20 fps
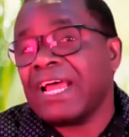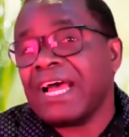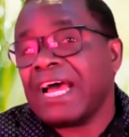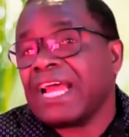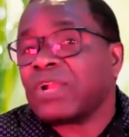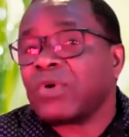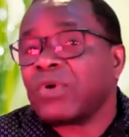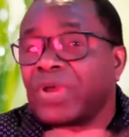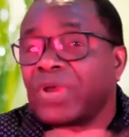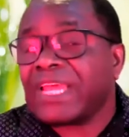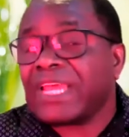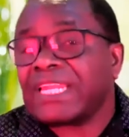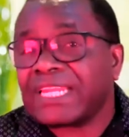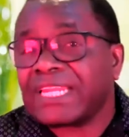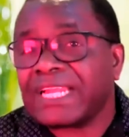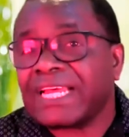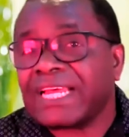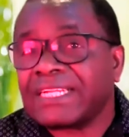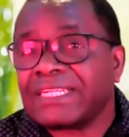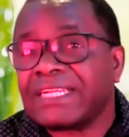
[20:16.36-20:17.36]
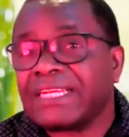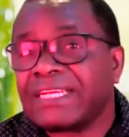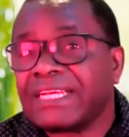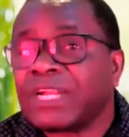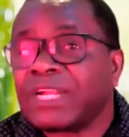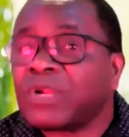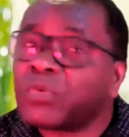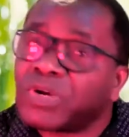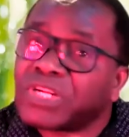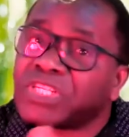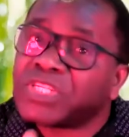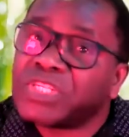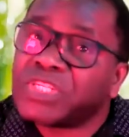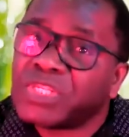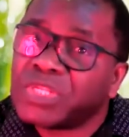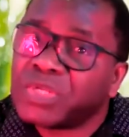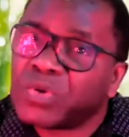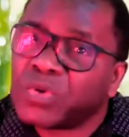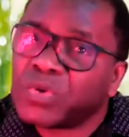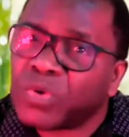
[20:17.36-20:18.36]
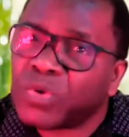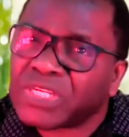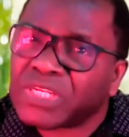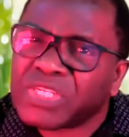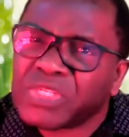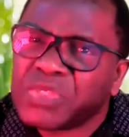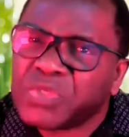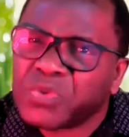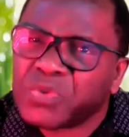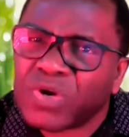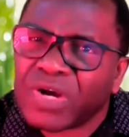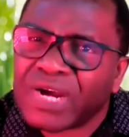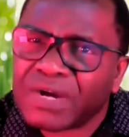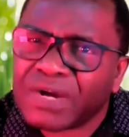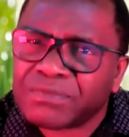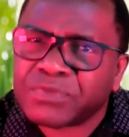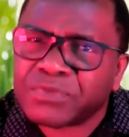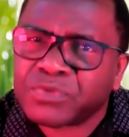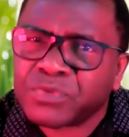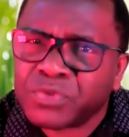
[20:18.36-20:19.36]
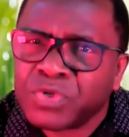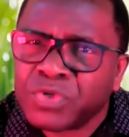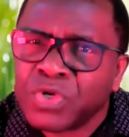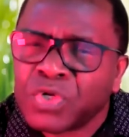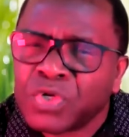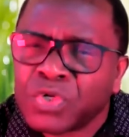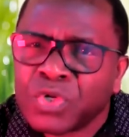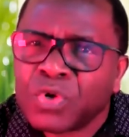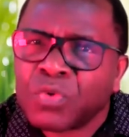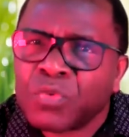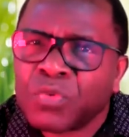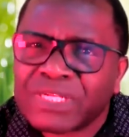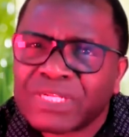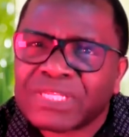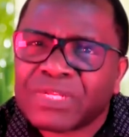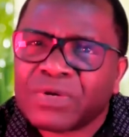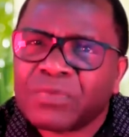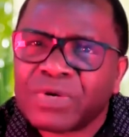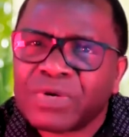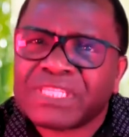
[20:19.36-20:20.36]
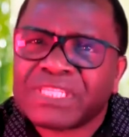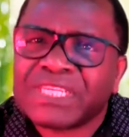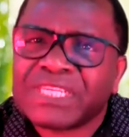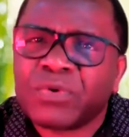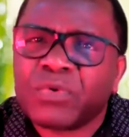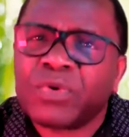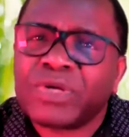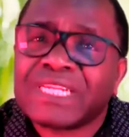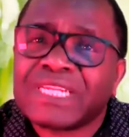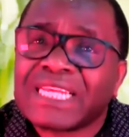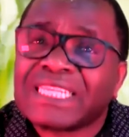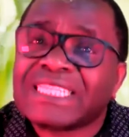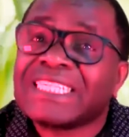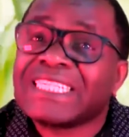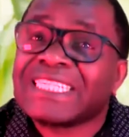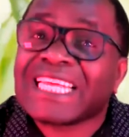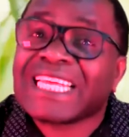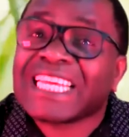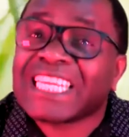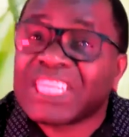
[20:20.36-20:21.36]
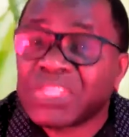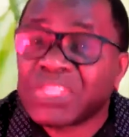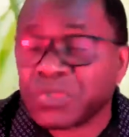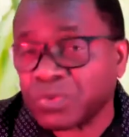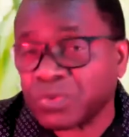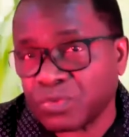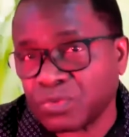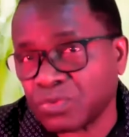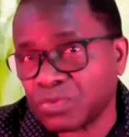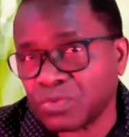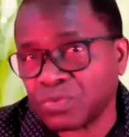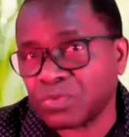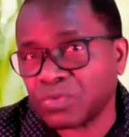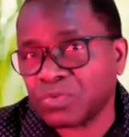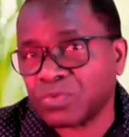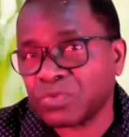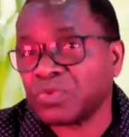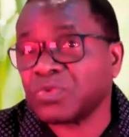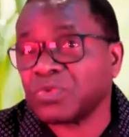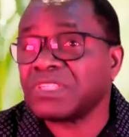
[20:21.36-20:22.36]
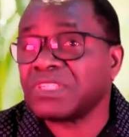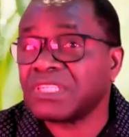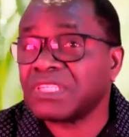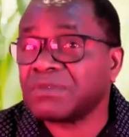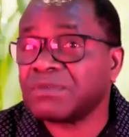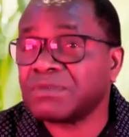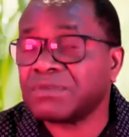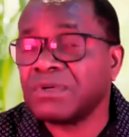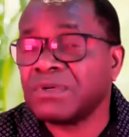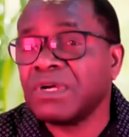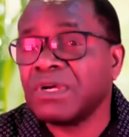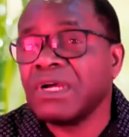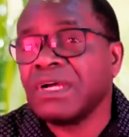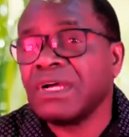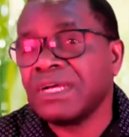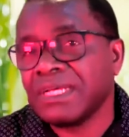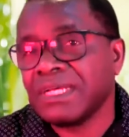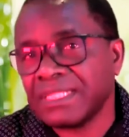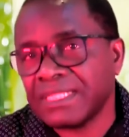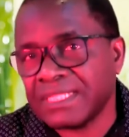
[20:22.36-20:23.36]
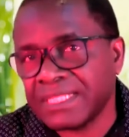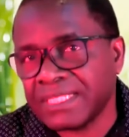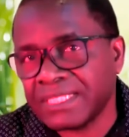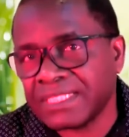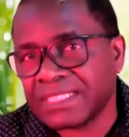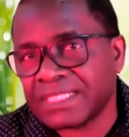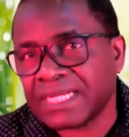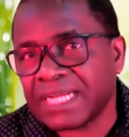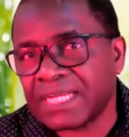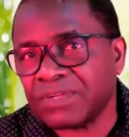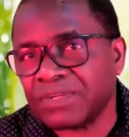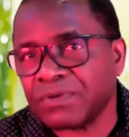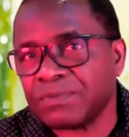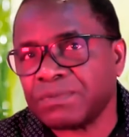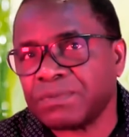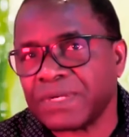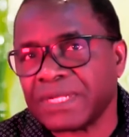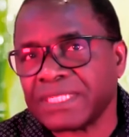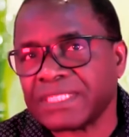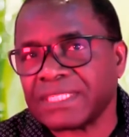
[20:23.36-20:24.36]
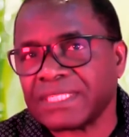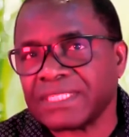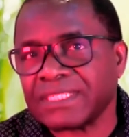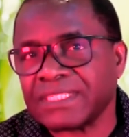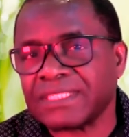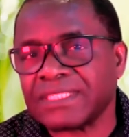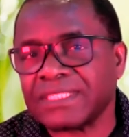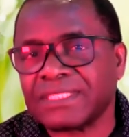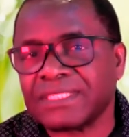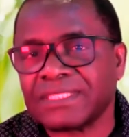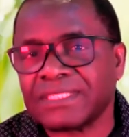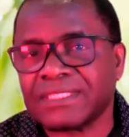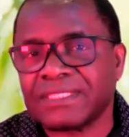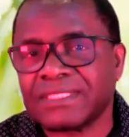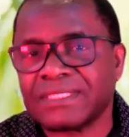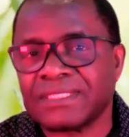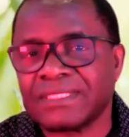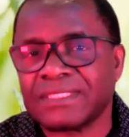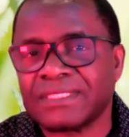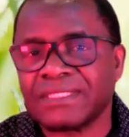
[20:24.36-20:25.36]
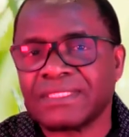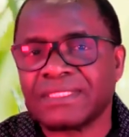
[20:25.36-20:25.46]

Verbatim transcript: and when and what, what you have to, what, what, what does it take you to receive these kind of blessings?